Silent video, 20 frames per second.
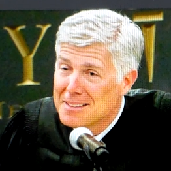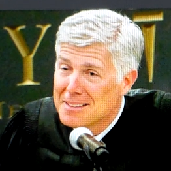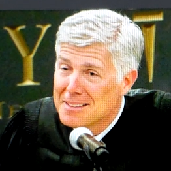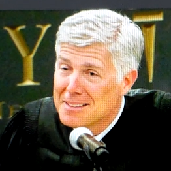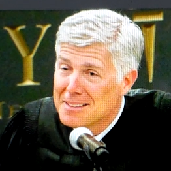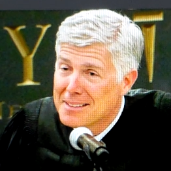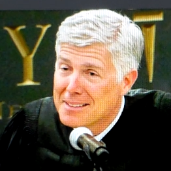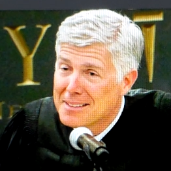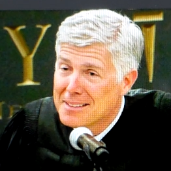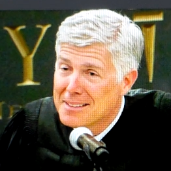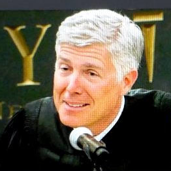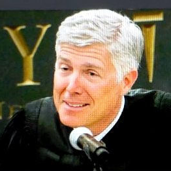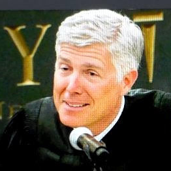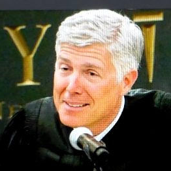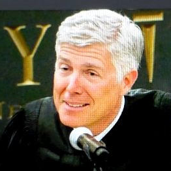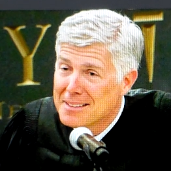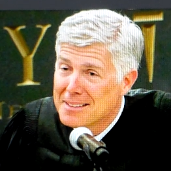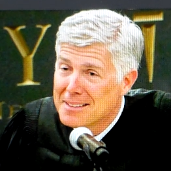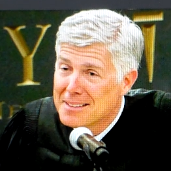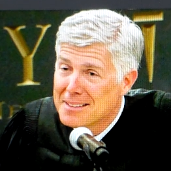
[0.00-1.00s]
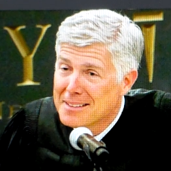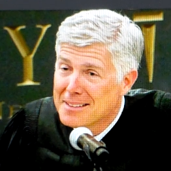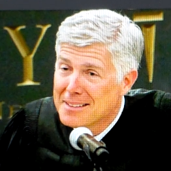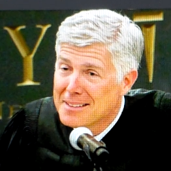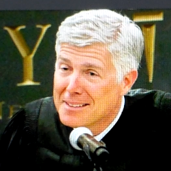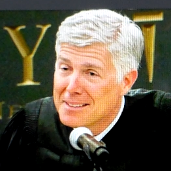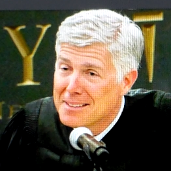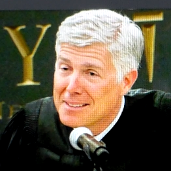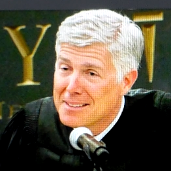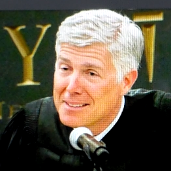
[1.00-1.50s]

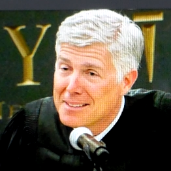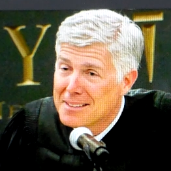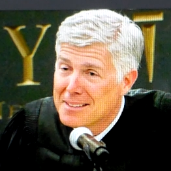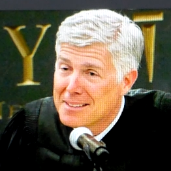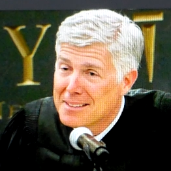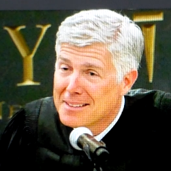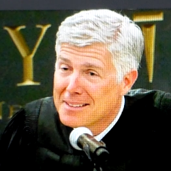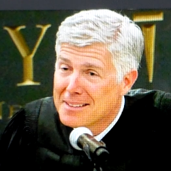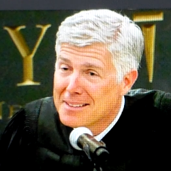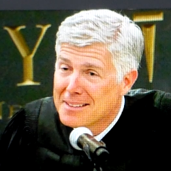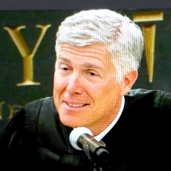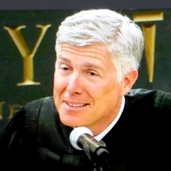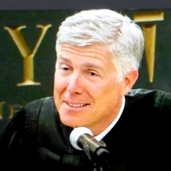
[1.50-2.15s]
Nobody speaks.